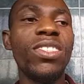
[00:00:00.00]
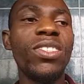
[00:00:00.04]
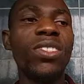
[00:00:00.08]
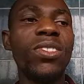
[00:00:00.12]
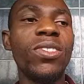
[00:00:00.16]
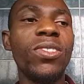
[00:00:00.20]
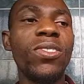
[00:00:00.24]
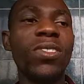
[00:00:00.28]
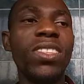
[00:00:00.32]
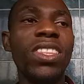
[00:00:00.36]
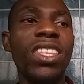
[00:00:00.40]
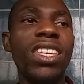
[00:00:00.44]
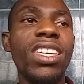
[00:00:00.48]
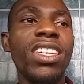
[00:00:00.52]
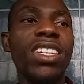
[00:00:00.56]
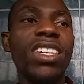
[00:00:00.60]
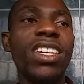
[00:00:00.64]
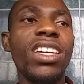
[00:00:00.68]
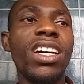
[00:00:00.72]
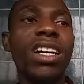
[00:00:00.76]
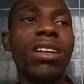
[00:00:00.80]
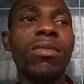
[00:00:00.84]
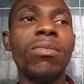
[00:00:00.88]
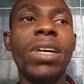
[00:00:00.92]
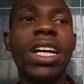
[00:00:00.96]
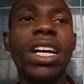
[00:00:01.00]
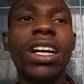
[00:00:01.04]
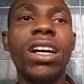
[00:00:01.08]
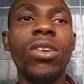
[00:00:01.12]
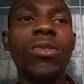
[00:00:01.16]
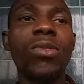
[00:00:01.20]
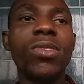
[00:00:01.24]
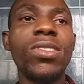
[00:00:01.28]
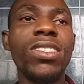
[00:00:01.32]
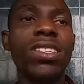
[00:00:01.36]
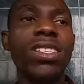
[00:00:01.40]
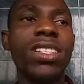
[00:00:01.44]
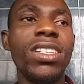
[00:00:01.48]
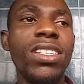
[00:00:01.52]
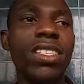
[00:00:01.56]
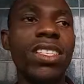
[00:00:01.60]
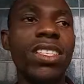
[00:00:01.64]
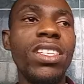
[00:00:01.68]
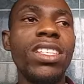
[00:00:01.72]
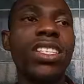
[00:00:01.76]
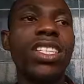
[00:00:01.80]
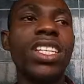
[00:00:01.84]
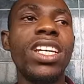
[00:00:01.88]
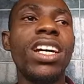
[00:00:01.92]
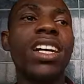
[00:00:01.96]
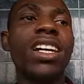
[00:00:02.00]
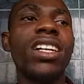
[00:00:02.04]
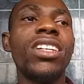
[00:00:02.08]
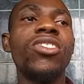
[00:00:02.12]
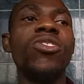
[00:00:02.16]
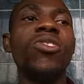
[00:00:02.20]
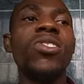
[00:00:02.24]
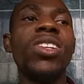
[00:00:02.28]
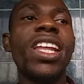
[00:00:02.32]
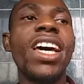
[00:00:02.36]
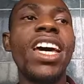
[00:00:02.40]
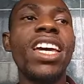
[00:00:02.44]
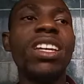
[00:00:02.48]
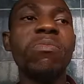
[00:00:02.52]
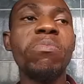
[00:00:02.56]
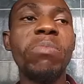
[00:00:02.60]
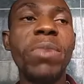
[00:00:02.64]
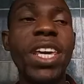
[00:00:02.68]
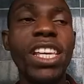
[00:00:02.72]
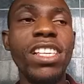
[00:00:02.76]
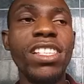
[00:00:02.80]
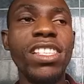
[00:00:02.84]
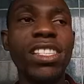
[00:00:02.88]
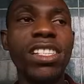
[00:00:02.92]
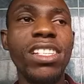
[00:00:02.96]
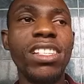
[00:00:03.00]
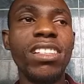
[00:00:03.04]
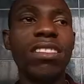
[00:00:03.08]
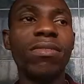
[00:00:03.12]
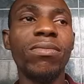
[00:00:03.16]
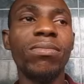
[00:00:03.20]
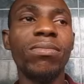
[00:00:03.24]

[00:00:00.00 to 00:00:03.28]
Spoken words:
to think about the teacher you like best.